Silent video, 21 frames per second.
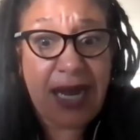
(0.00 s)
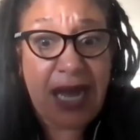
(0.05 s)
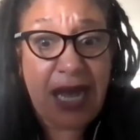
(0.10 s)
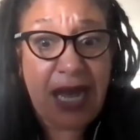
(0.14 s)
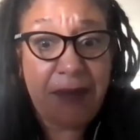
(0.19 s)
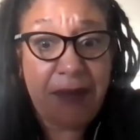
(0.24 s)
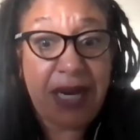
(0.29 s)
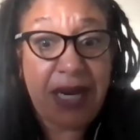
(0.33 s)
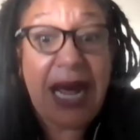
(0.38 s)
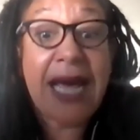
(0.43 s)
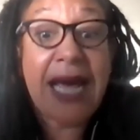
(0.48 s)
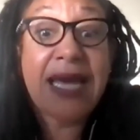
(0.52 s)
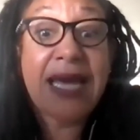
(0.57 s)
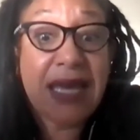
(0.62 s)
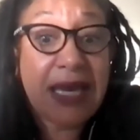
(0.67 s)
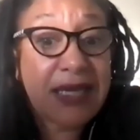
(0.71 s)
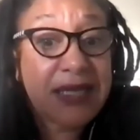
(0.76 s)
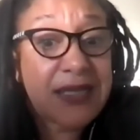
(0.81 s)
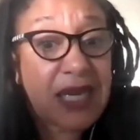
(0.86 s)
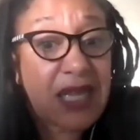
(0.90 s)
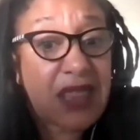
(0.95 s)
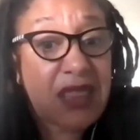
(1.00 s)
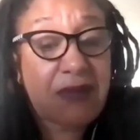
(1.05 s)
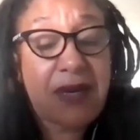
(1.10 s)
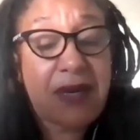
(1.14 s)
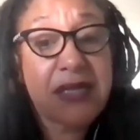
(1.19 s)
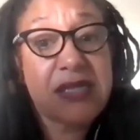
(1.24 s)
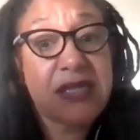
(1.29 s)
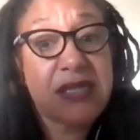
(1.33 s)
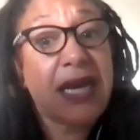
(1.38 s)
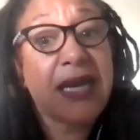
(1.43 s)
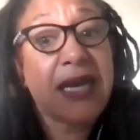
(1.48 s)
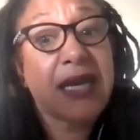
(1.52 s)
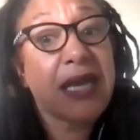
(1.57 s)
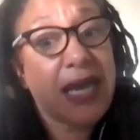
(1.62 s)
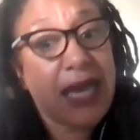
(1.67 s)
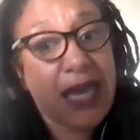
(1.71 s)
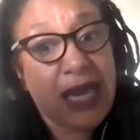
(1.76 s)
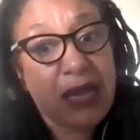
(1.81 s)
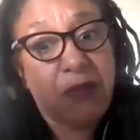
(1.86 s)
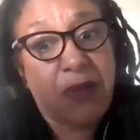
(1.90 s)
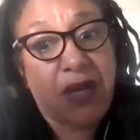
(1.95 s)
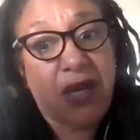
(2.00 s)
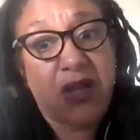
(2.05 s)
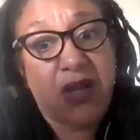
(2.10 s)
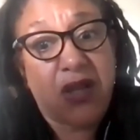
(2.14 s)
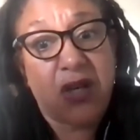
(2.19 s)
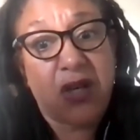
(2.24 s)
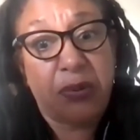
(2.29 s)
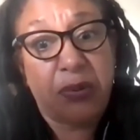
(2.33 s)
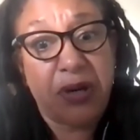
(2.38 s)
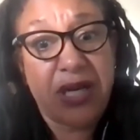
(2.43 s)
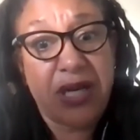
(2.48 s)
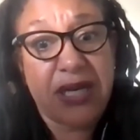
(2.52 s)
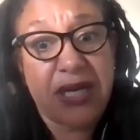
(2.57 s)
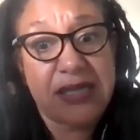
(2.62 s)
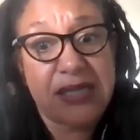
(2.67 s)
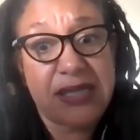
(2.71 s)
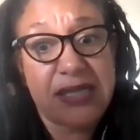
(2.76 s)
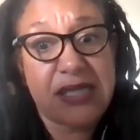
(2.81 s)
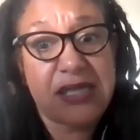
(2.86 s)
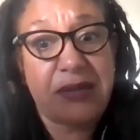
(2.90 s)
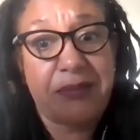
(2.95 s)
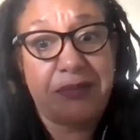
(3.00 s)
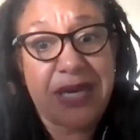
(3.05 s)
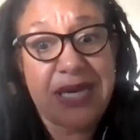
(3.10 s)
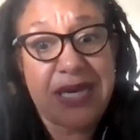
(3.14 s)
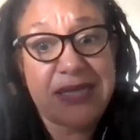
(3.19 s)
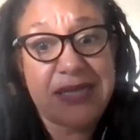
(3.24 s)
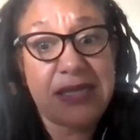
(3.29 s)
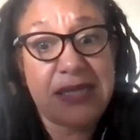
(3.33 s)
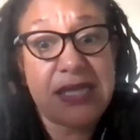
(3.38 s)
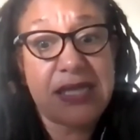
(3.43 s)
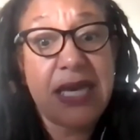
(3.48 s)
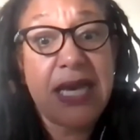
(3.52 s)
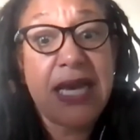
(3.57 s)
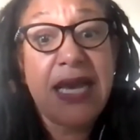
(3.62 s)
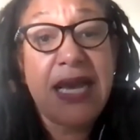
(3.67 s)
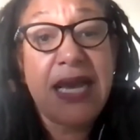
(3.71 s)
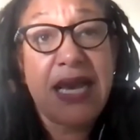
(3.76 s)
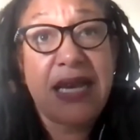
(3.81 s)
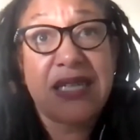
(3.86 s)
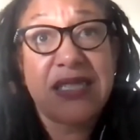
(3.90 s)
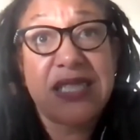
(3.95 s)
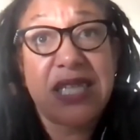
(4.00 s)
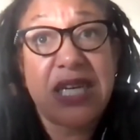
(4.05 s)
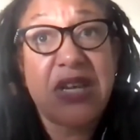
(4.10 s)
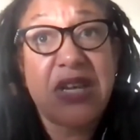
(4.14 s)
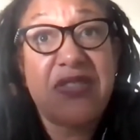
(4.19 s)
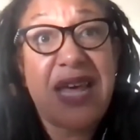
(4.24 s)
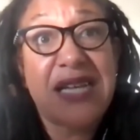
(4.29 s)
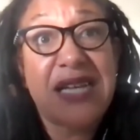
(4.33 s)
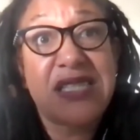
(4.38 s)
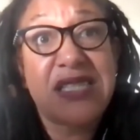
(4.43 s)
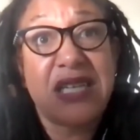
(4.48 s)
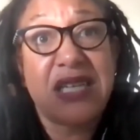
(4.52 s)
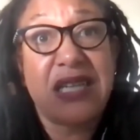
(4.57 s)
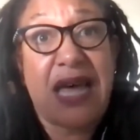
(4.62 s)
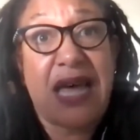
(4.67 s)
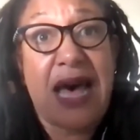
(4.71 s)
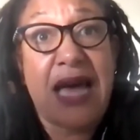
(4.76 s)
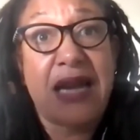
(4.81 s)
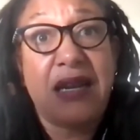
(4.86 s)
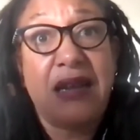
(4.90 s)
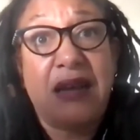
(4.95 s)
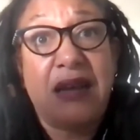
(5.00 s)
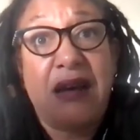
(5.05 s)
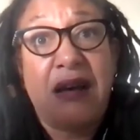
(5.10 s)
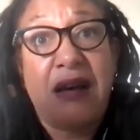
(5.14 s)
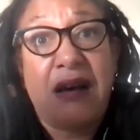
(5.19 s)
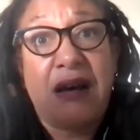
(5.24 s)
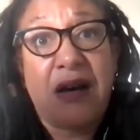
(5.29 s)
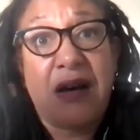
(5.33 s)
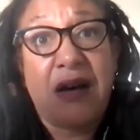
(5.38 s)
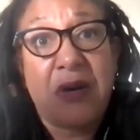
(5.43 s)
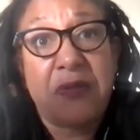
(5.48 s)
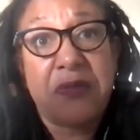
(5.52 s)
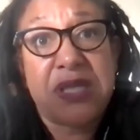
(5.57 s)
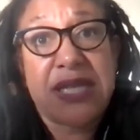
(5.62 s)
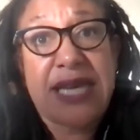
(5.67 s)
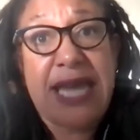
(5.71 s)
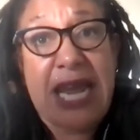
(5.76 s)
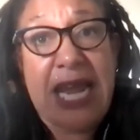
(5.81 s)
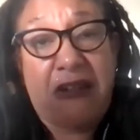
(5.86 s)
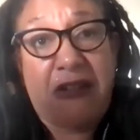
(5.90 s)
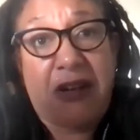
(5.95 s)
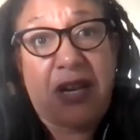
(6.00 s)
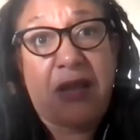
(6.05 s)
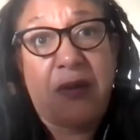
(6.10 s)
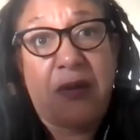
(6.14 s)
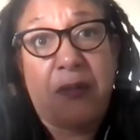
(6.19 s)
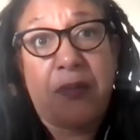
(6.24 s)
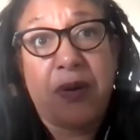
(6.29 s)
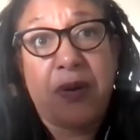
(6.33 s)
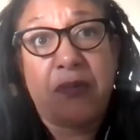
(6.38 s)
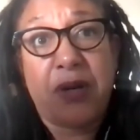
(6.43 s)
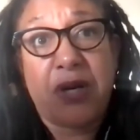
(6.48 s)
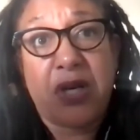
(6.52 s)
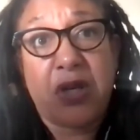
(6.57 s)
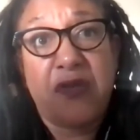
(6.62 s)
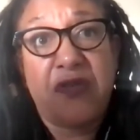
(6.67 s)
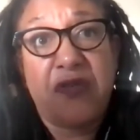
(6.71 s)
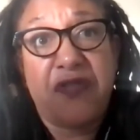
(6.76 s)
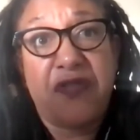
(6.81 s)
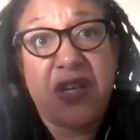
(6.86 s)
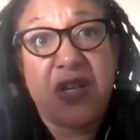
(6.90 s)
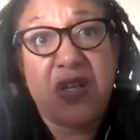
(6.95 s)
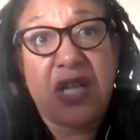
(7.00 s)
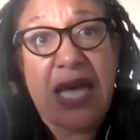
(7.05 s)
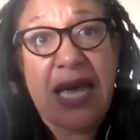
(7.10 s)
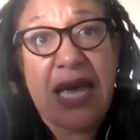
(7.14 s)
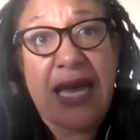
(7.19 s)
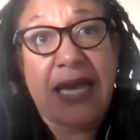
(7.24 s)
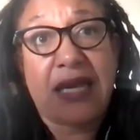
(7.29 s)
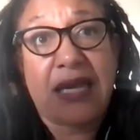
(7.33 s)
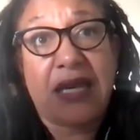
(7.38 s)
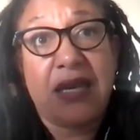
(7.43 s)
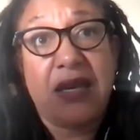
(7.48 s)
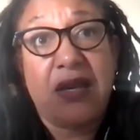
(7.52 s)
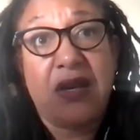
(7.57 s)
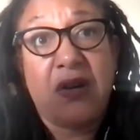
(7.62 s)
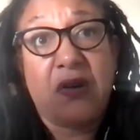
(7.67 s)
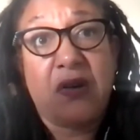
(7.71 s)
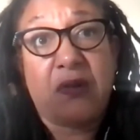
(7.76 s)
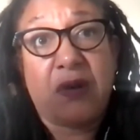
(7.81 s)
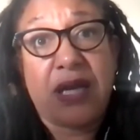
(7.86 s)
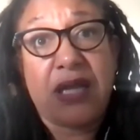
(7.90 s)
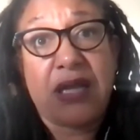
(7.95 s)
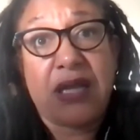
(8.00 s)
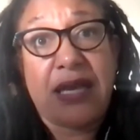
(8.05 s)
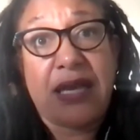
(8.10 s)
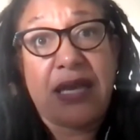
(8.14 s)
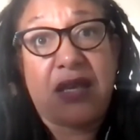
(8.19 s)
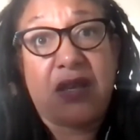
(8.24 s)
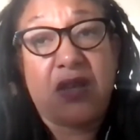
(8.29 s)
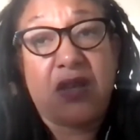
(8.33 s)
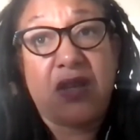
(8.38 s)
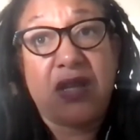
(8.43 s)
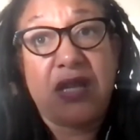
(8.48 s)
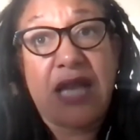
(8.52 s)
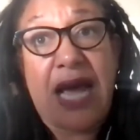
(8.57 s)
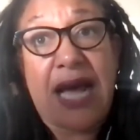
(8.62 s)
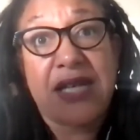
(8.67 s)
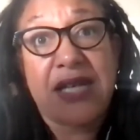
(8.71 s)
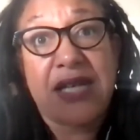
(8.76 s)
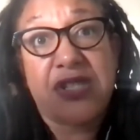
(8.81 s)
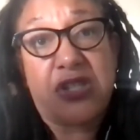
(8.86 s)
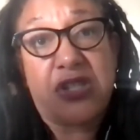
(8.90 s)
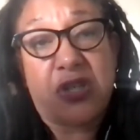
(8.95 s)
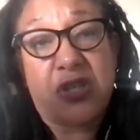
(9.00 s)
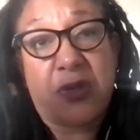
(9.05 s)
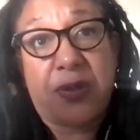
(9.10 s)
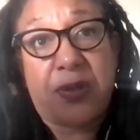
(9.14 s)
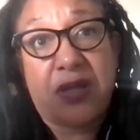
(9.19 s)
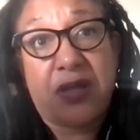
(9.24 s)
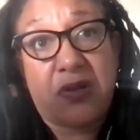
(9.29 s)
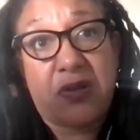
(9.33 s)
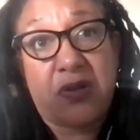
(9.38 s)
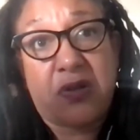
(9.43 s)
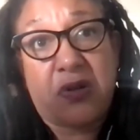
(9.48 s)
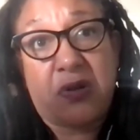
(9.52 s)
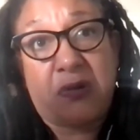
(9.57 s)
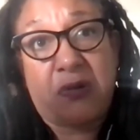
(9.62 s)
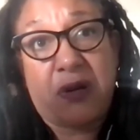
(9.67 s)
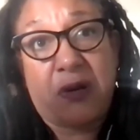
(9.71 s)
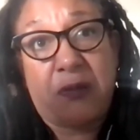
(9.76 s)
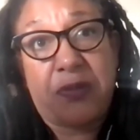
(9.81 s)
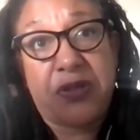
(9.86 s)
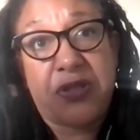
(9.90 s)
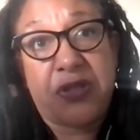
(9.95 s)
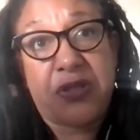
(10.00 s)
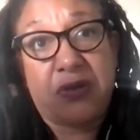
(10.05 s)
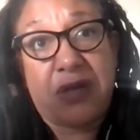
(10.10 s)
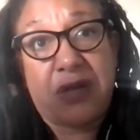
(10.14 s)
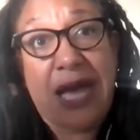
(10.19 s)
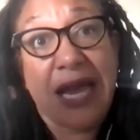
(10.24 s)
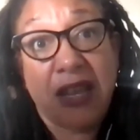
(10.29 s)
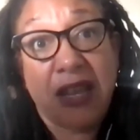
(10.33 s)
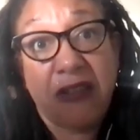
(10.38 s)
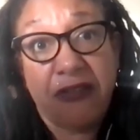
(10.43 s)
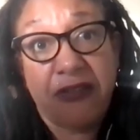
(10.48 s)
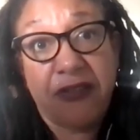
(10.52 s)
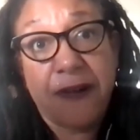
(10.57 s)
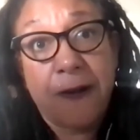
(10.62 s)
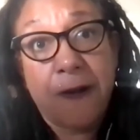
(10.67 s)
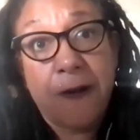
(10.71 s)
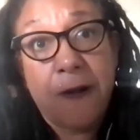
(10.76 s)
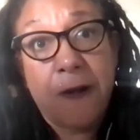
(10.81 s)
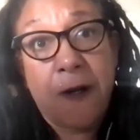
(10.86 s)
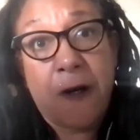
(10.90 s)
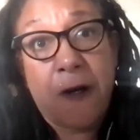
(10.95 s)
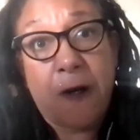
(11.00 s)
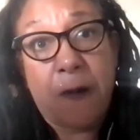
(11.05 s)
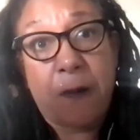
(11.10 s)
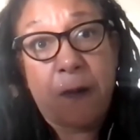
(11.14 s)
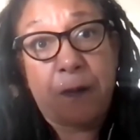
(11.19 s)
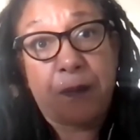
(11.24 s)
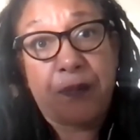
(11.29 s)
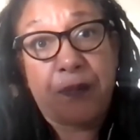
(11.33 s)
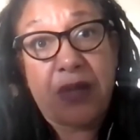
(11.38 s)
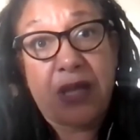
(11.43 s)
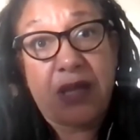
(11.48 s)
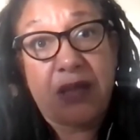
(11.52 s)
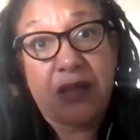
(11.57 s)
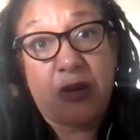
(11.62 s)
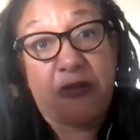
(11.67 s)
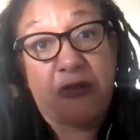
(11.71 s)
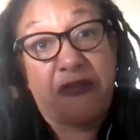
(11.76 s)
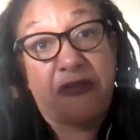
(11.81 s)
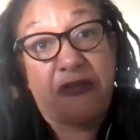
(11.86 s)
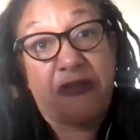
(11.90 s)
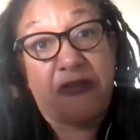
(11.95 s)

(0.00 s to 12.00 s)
I mean, I get death threats and I get hate mail on a pretty consistent basis. And I'll tell you, that's a lot to carry. But when you feel like, right, like not just your political career, but your life, your